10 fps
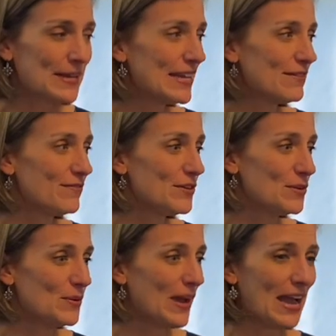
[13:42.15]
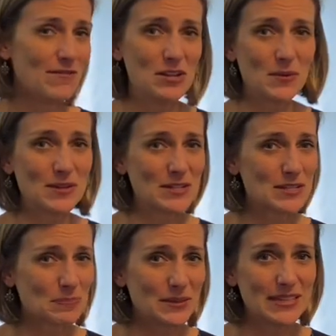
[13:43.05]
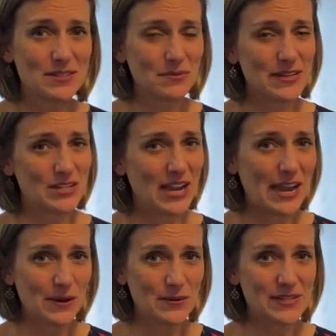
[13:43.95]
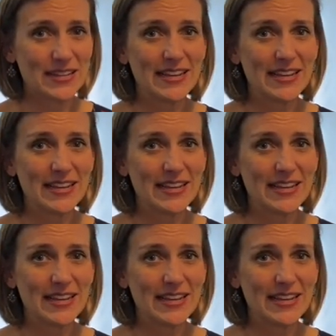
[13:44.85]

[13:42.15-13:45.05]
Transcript: If you have any questions, please reach out.